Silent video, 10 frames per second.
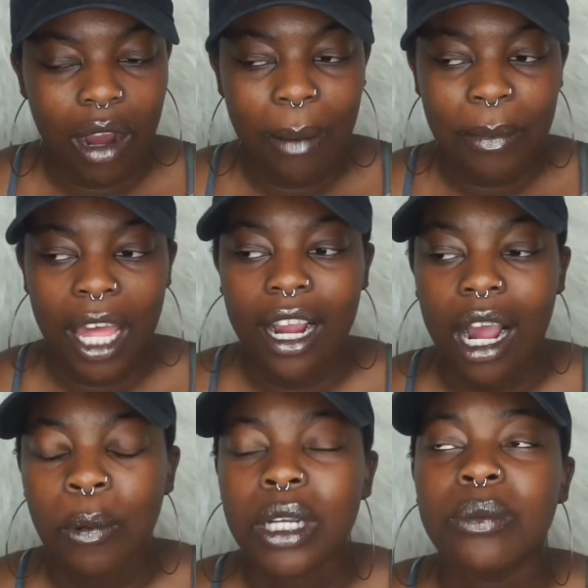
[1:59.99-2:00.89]
I'm like,
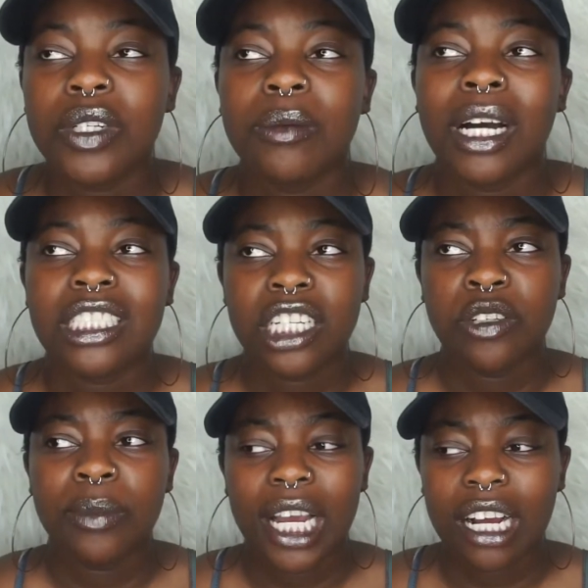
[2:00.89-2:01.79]
I want to bring my
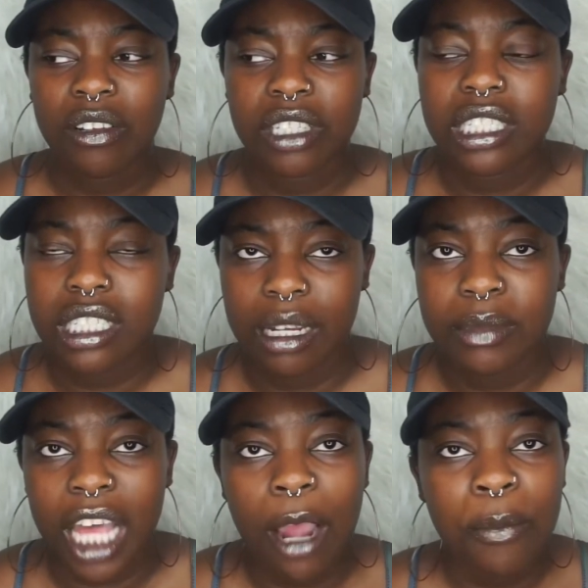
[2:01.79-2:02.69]
channel back out the slumps. I